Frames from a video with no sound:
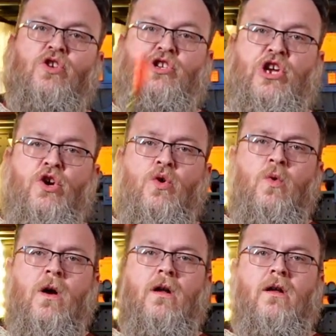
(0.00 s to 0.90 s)

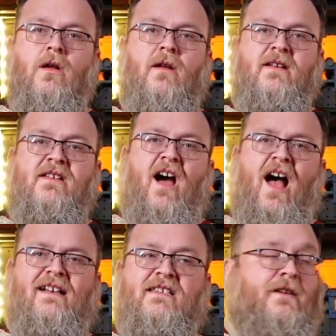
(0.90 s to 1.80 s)
Do
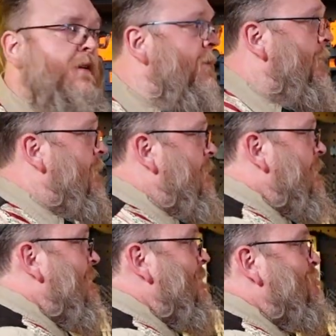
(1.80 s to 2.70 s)
not
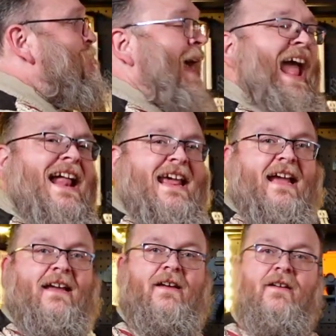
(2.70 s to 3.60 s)

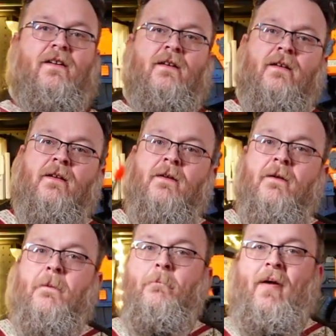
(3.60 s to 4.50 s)
panic.
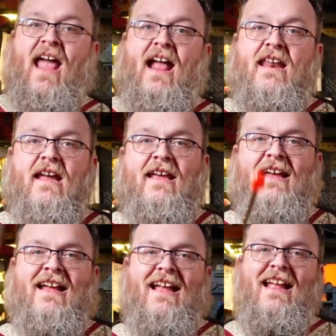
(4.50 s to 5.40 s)
Panic
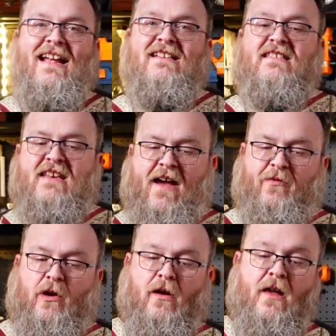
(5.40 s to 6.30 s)
is
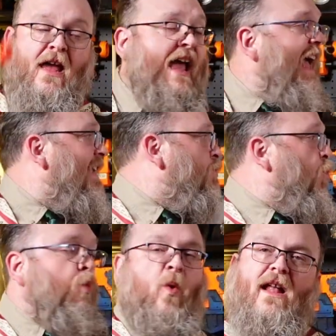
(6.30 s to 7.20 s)
never
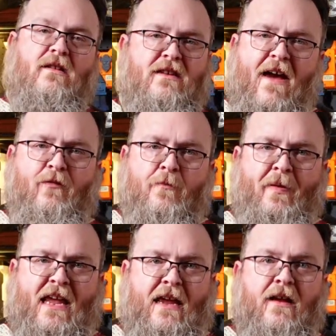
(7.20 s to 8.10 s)
and will never
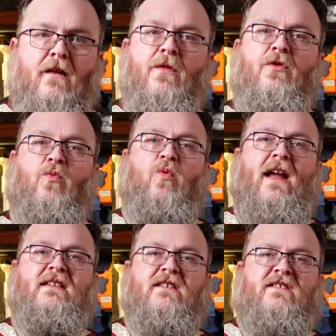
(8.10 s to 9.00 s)
be the
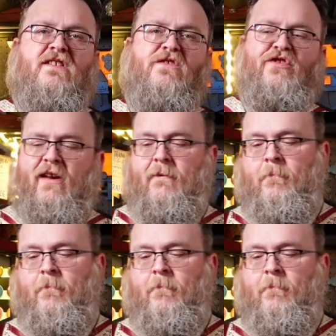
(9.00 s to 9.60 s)
right decision.